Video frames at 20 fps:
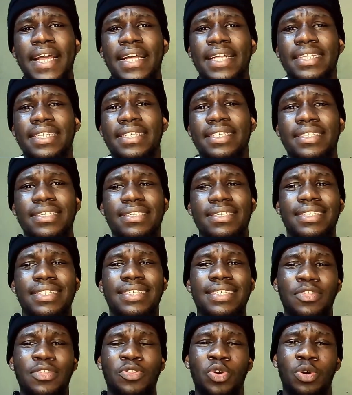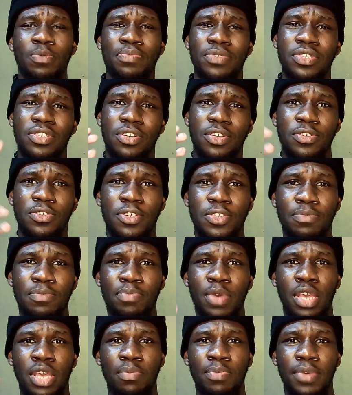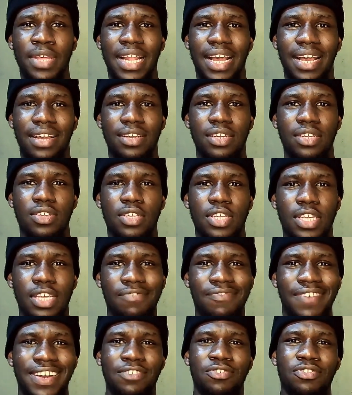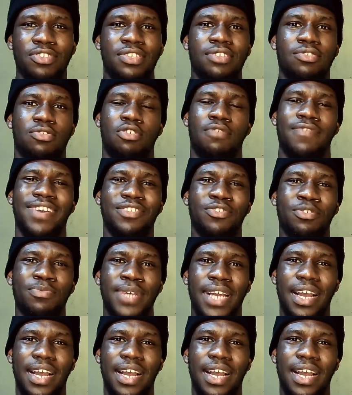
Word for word: this setup is just going to make me like if I just discover something,